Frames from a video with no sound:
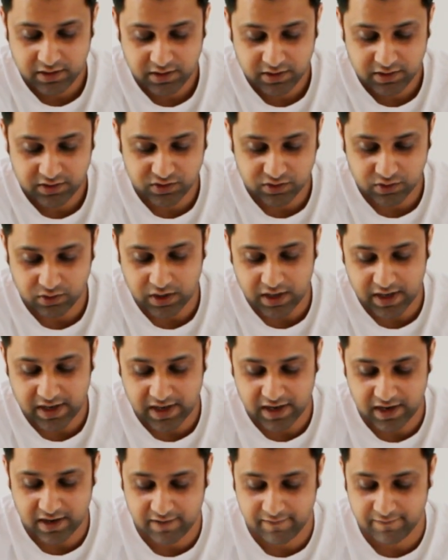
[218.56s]
So I
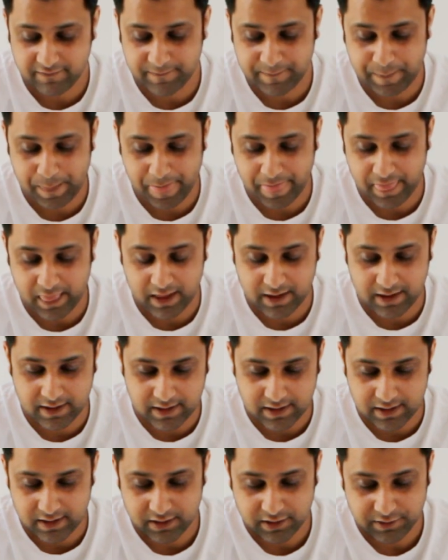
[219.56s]
have
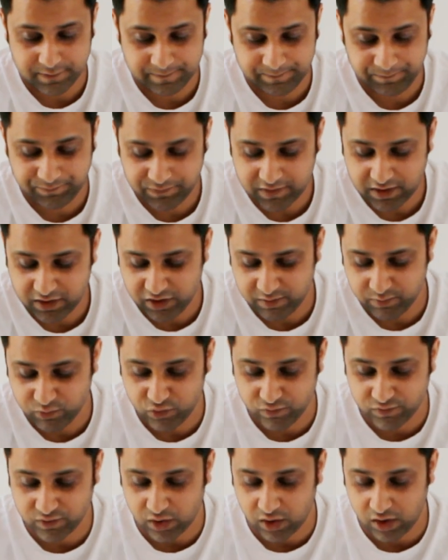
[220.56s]

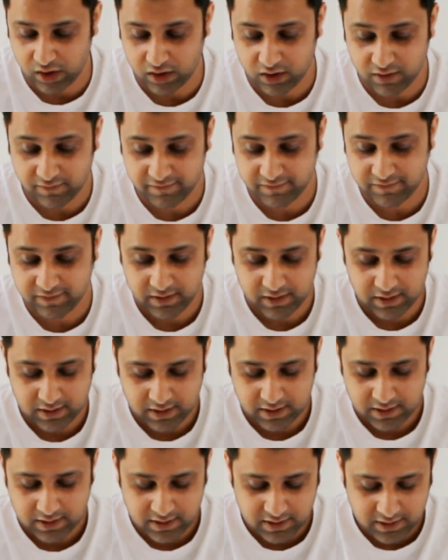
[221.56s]
removed all of
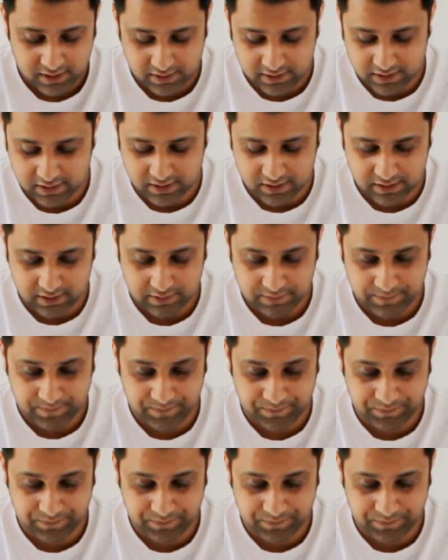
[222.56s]
the